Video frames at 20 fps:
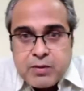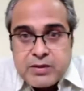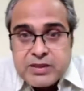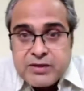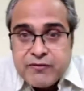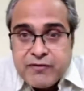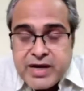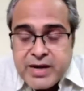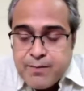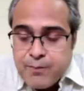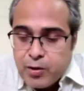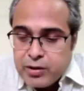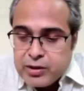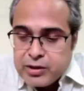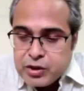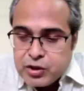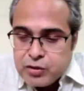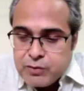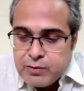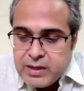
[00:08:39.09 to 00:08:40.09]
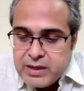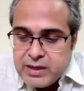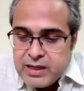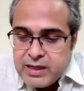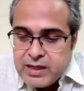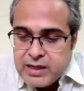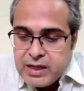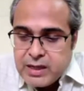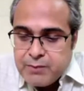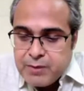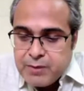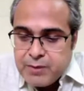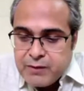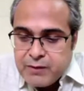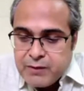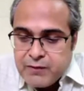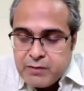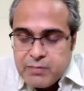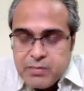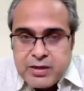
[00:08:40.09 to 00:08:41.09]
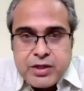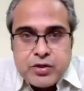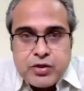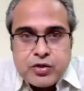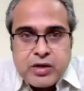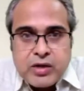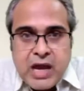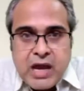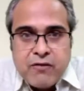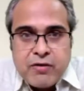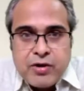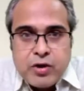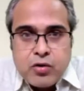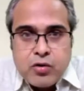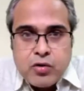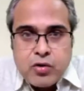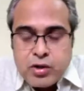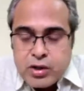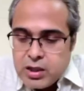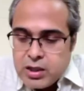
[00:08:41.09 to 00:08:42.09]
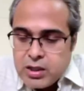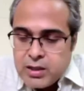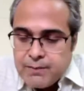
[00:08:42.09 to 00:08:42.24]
It's a very important instrument, and preferably you should have your own